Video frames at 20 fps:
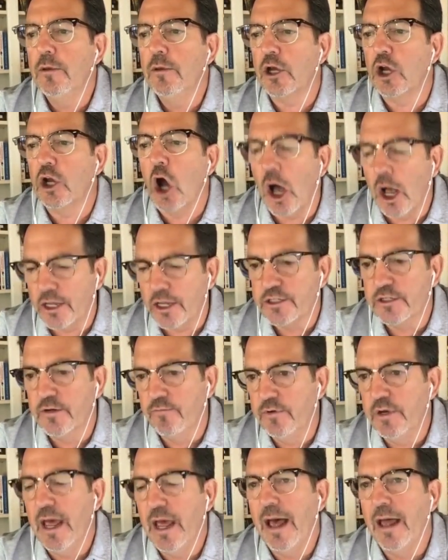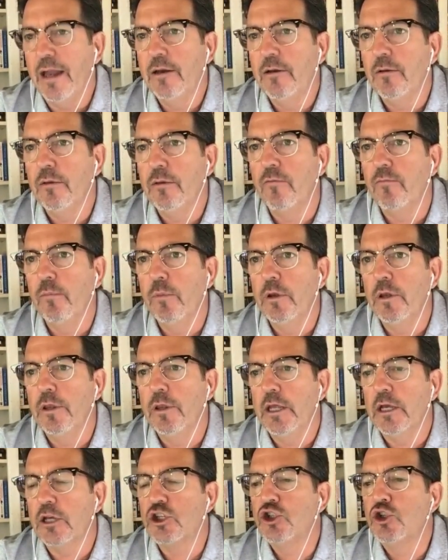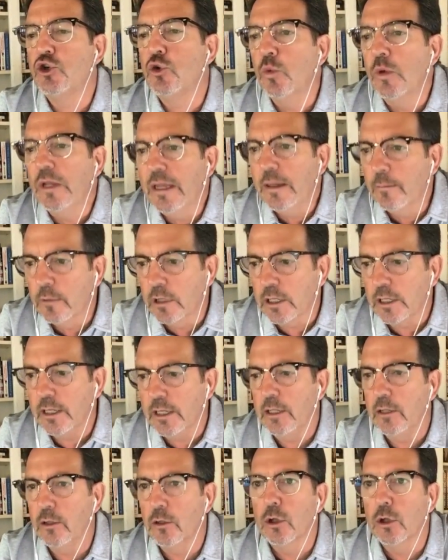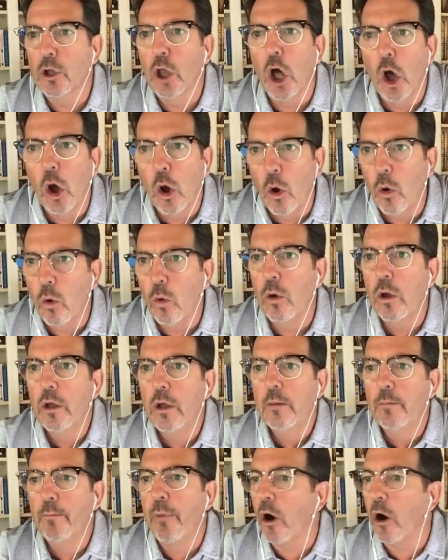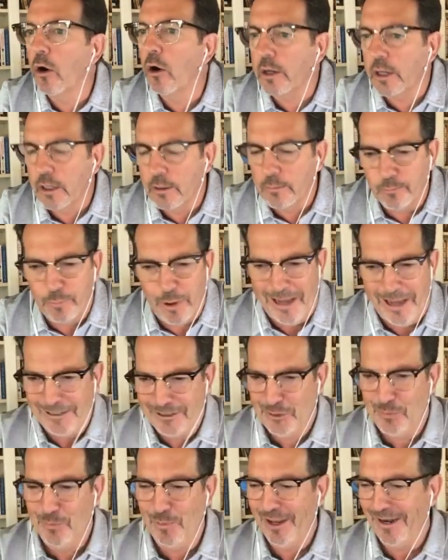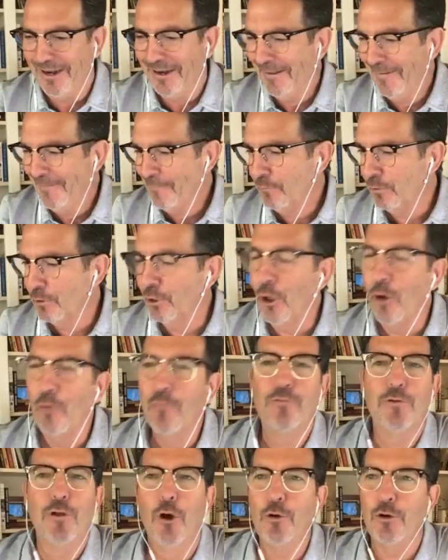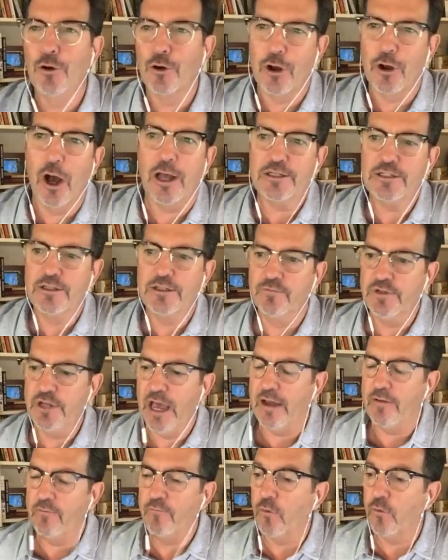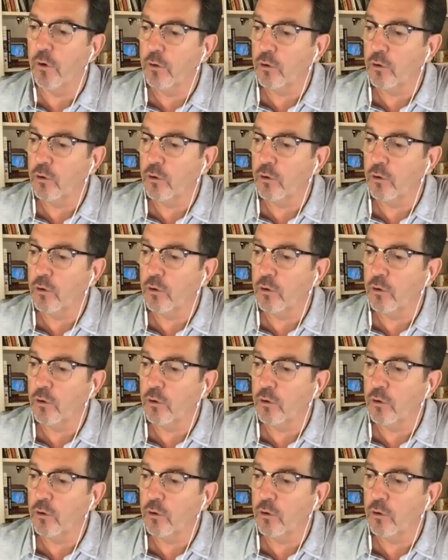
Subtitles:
cost of debt, the extremely low bargain basement, low floater cost of debt for